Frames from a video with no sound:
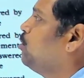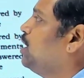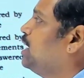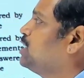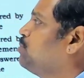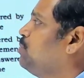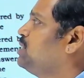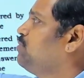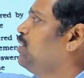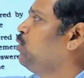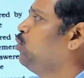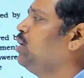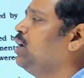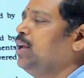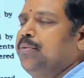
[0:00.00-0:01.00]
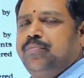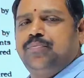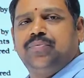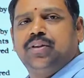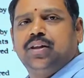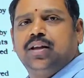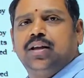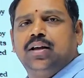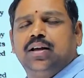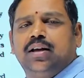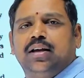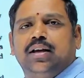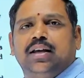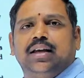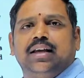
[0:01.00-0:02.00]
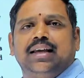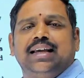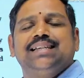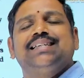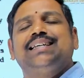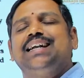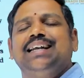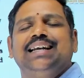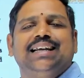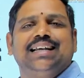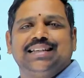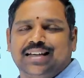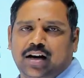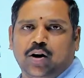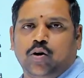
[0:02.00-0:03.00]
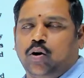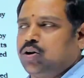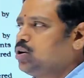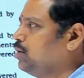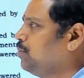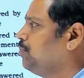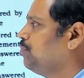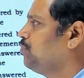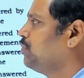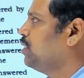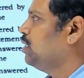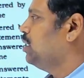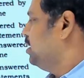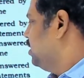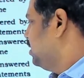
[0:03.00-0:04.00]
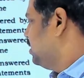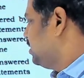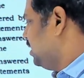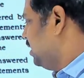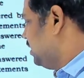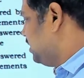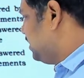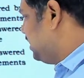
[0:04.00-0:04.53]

plus y only. Is it an integer or not? Sir, c by